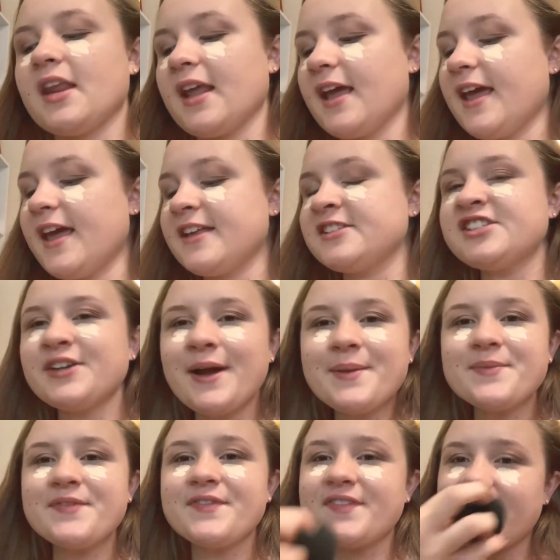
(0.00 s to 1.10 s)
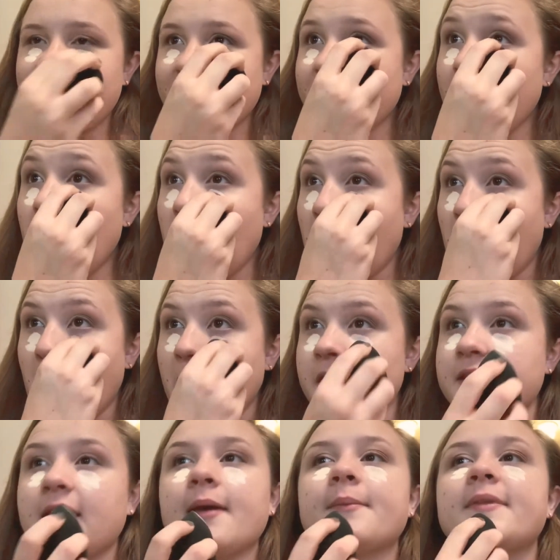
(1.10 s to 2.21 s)
And so I'm very
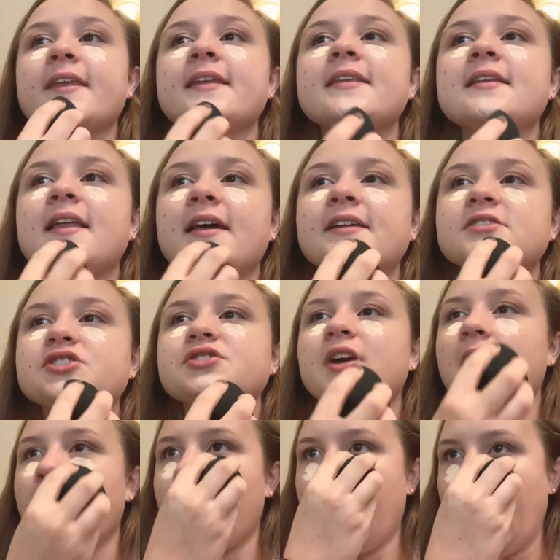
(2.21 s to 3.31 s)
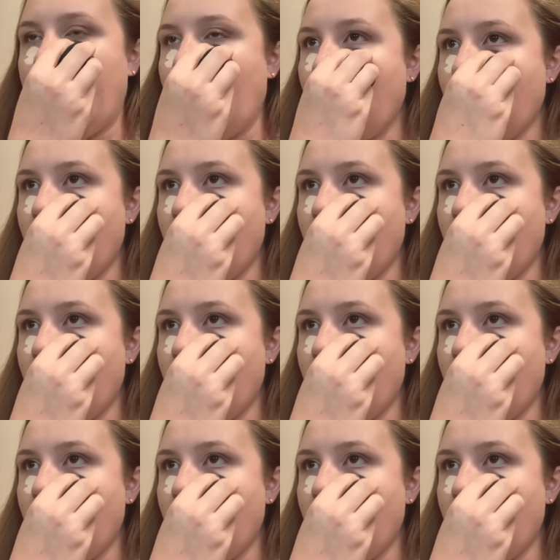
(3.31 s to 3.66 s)
tempted to like try it out,